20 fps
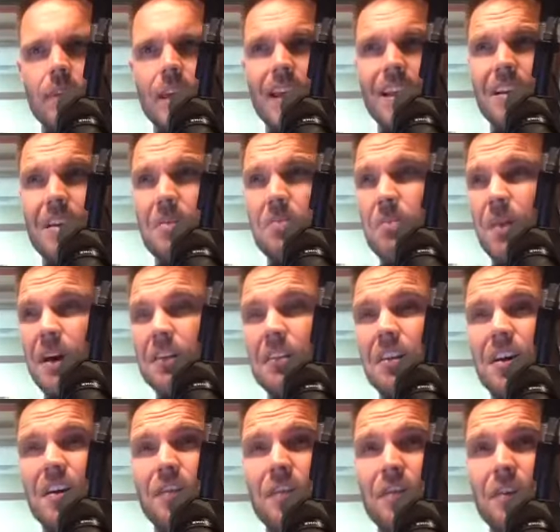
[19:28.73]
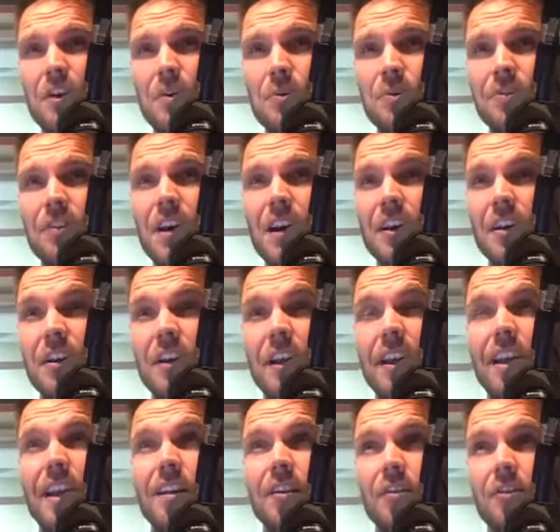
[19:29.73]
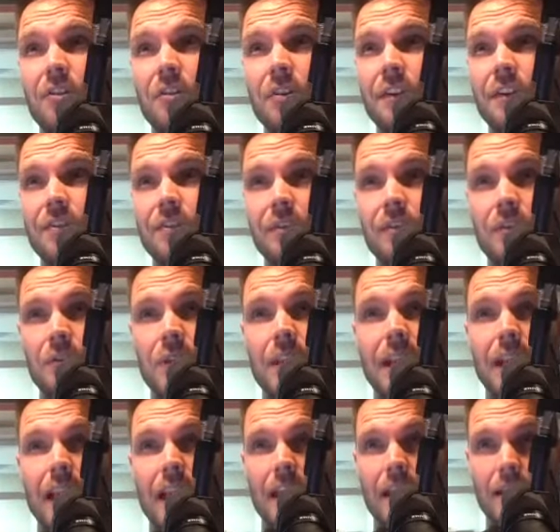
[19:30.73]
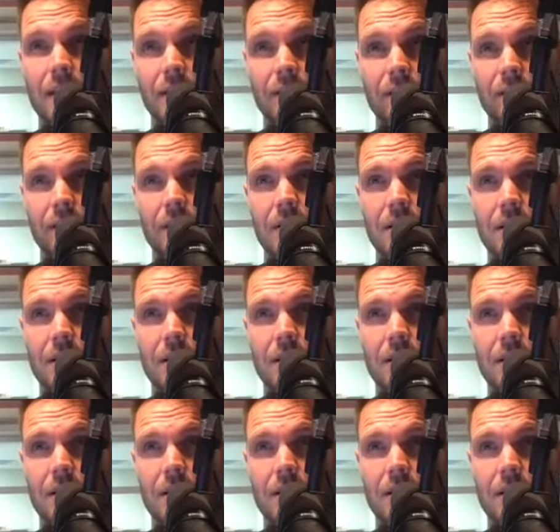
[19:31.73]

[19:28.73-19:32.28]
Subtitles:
And my love for you is not going to increase if you get A's.